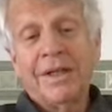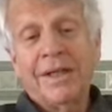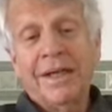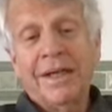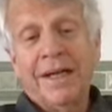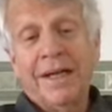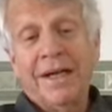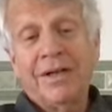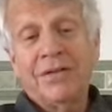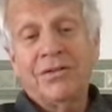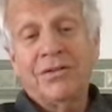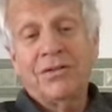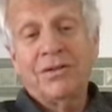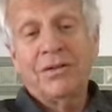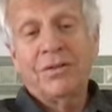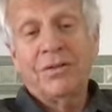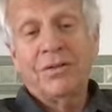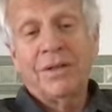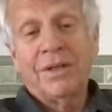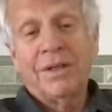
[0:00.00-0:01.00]
answer.
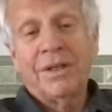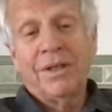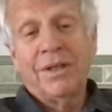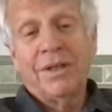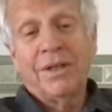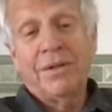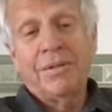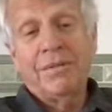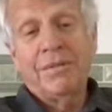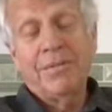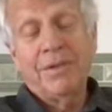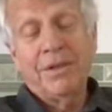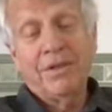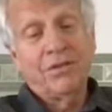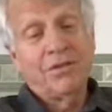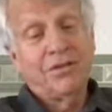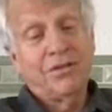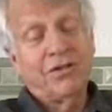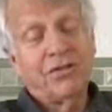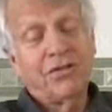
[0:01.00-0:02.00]

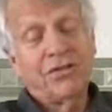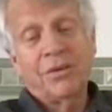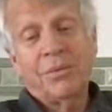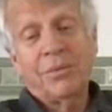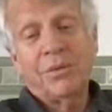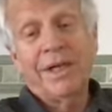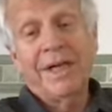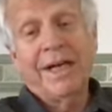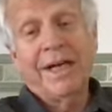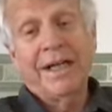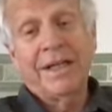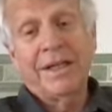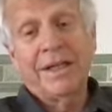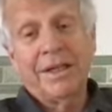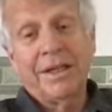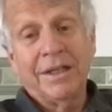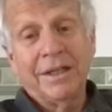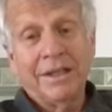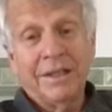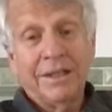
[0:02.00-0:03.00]
It's just the
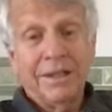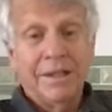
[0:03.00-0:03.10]
reality.